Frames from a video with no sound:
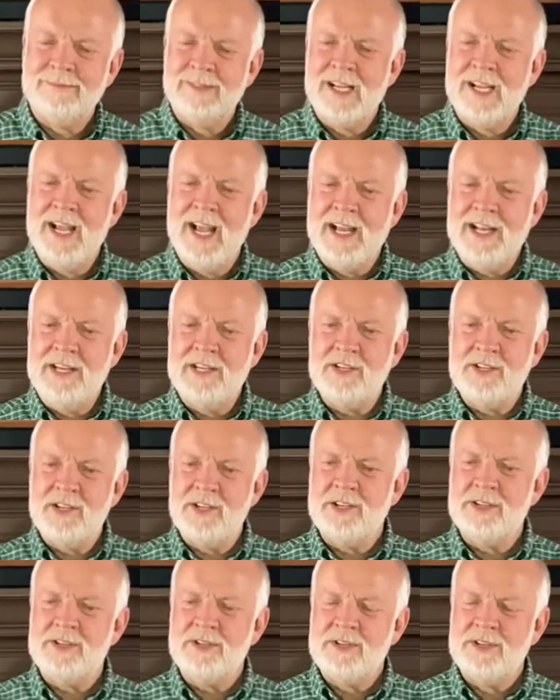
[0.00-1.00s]
and he
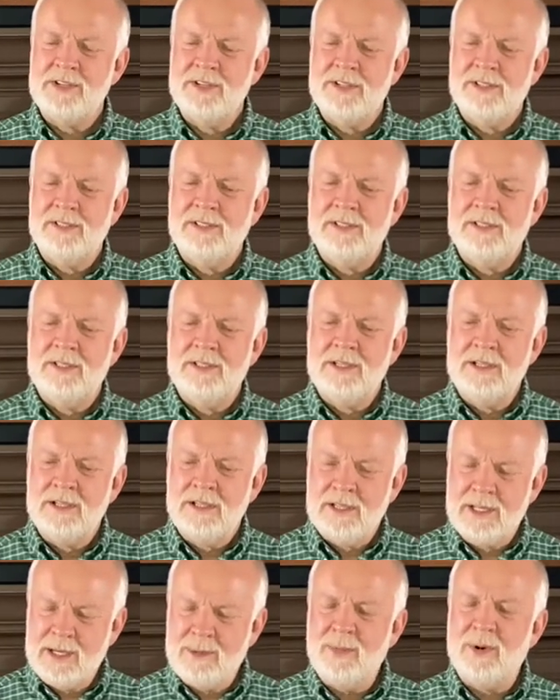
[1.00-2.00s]
says,
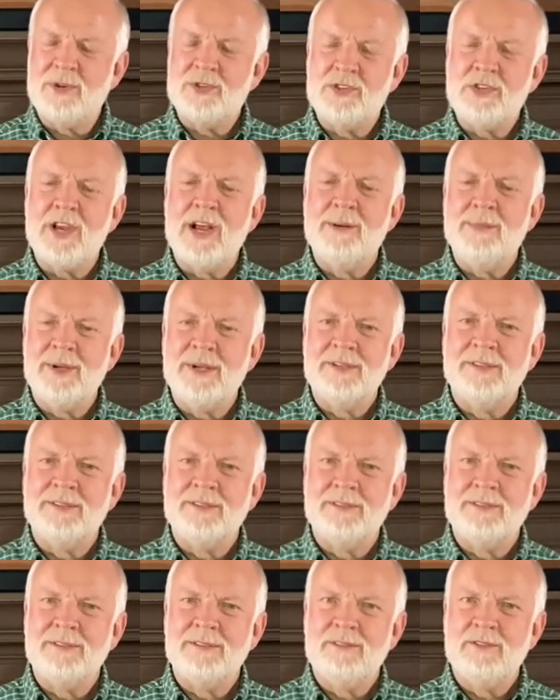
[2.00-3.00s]
Come on, Simon,
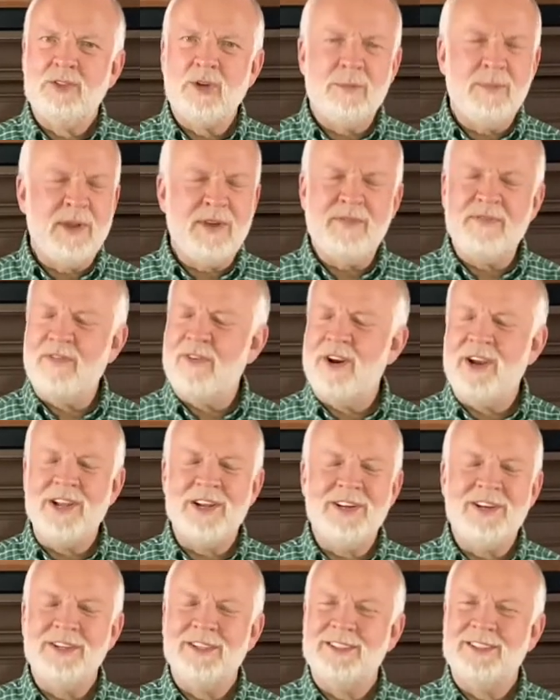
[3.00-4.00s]
don't be afraid.
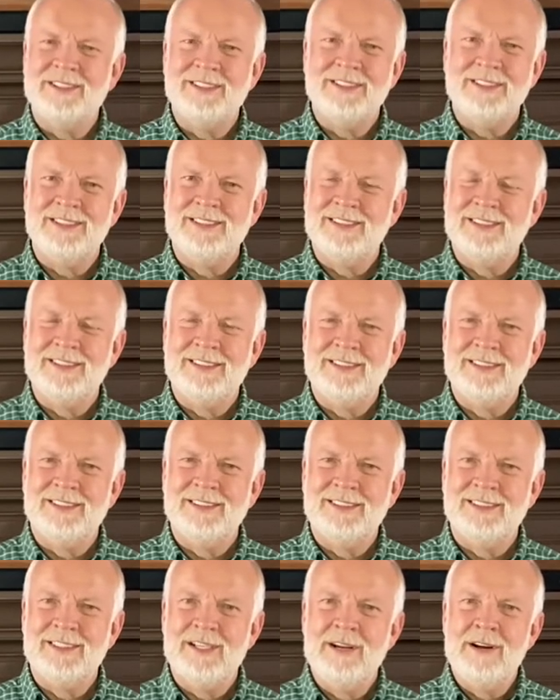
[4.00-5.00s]

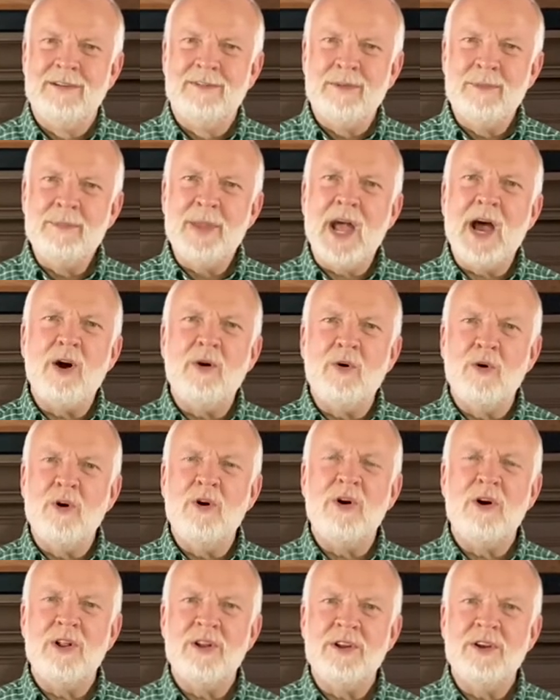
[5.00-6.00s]
From now
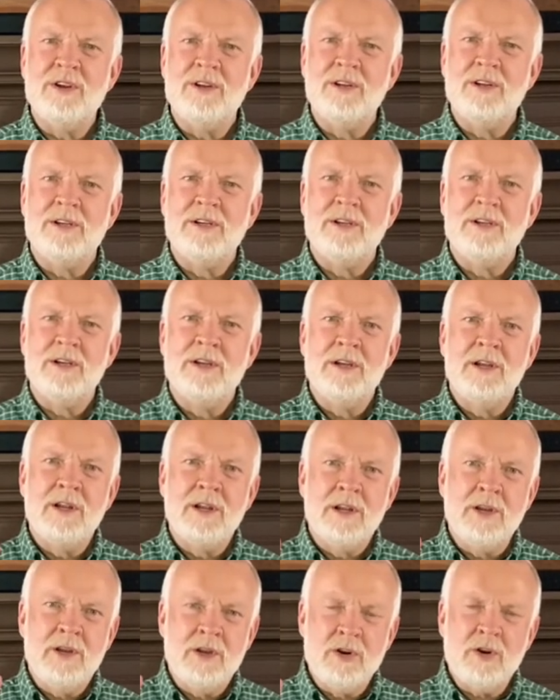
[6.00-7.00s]
on,
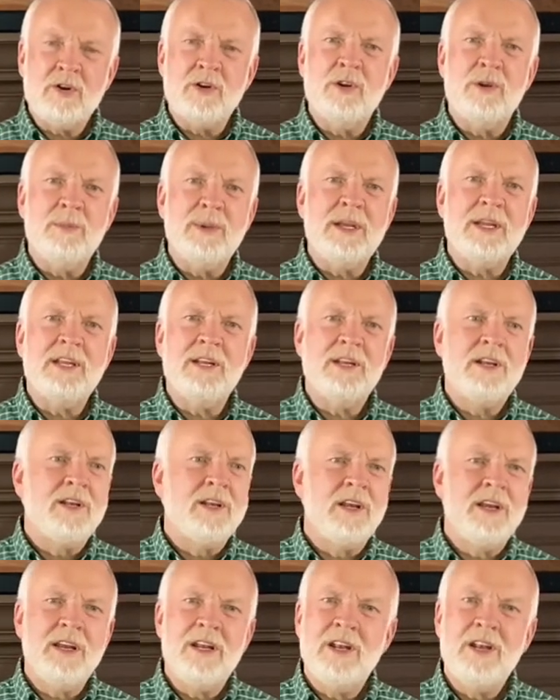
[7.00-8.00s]
you're going to be
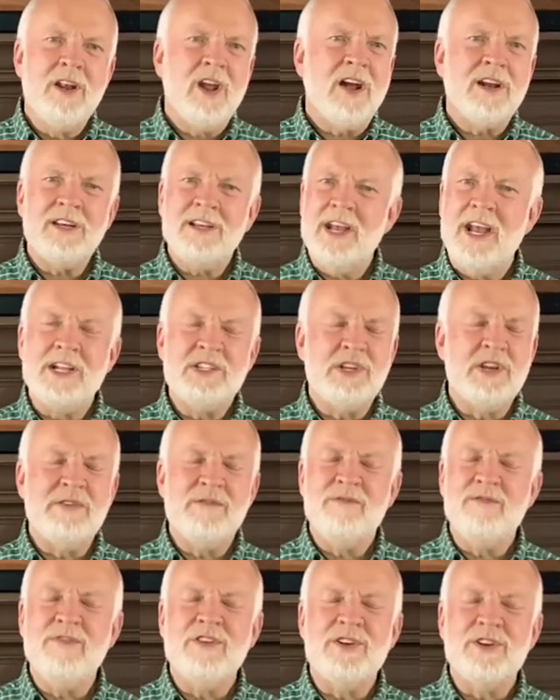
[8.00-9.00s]
not catching
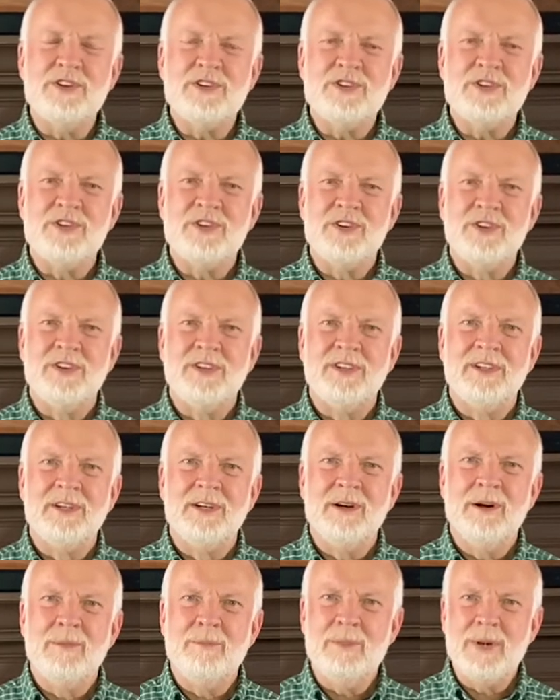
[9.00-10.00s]
fish,
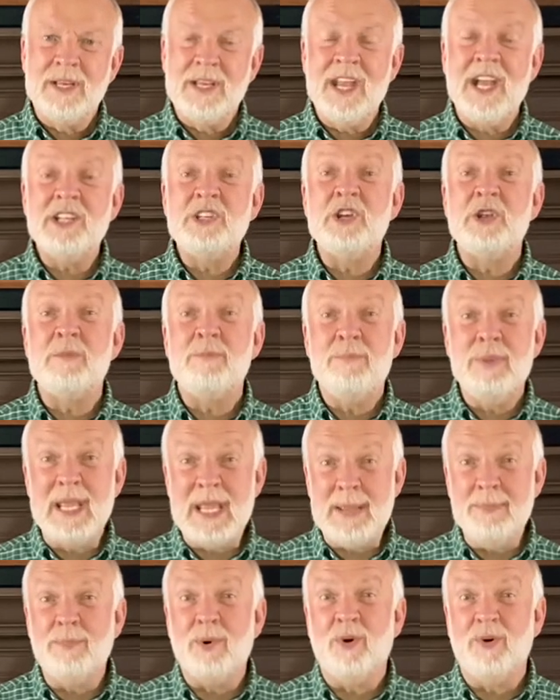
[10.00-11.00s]
but catching
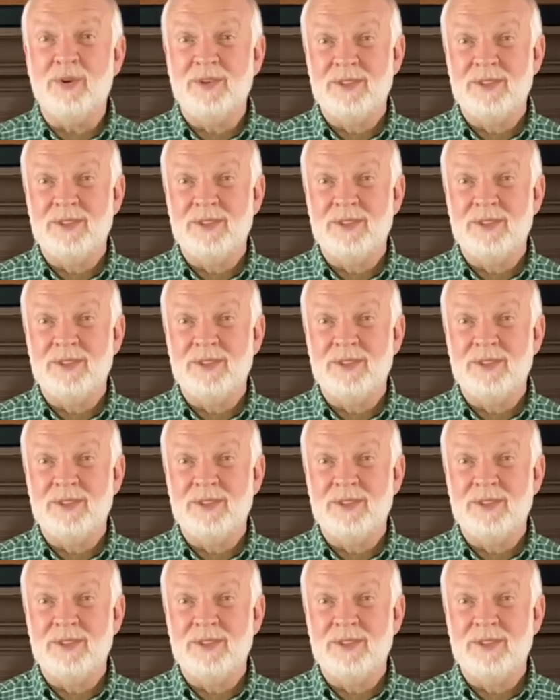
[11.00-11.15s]
people.